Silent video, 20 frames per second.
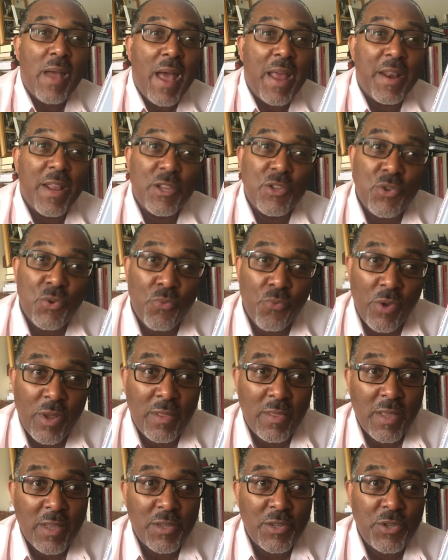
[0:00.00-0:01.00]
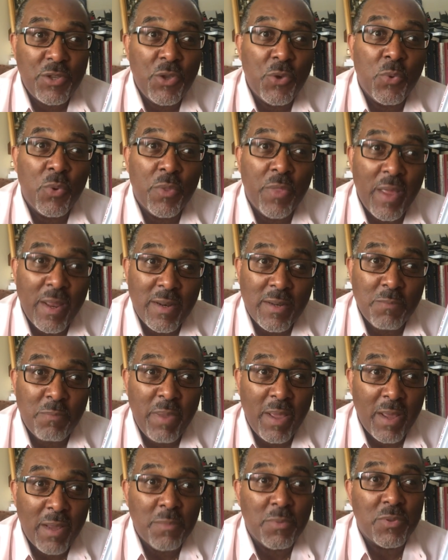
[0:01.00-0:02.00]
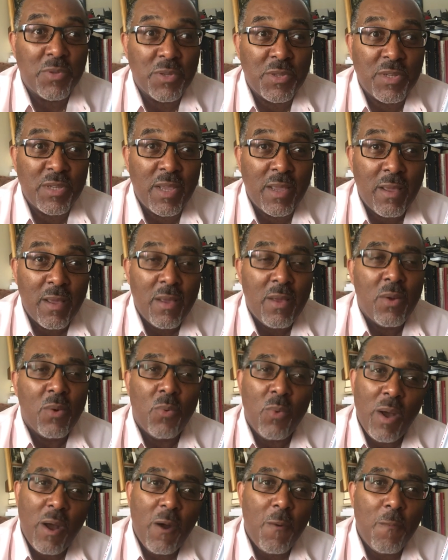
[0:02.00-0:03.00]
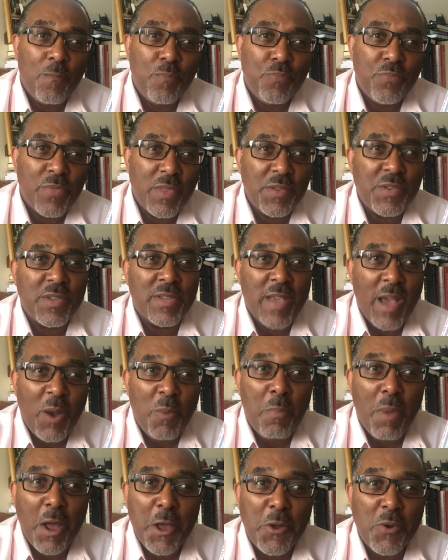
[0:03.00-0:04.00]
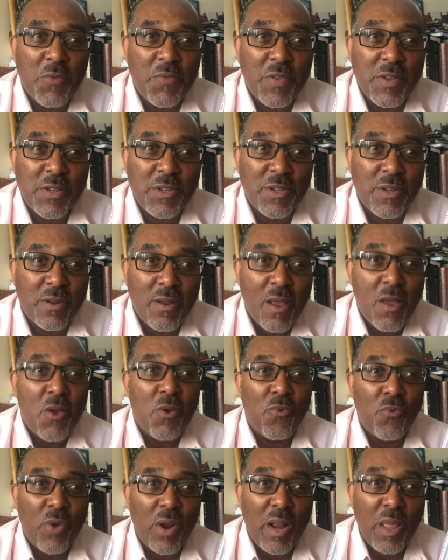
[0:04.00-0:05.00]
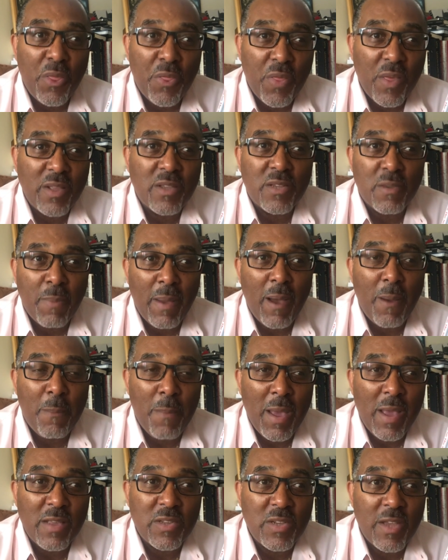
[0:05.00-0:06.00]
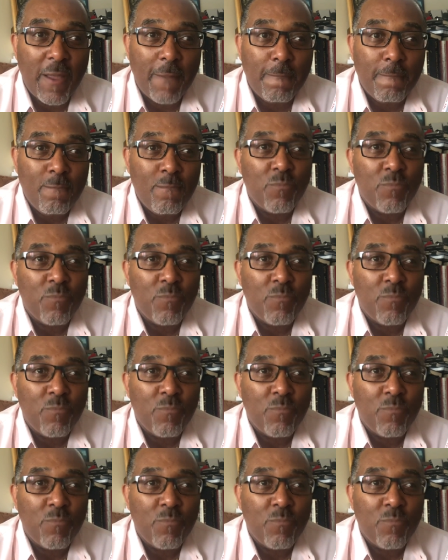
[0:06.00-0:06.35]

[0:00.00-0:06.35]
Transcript: And as you read this, you will then be able to see, wow, this is how Michael Vincent really thinks about magic.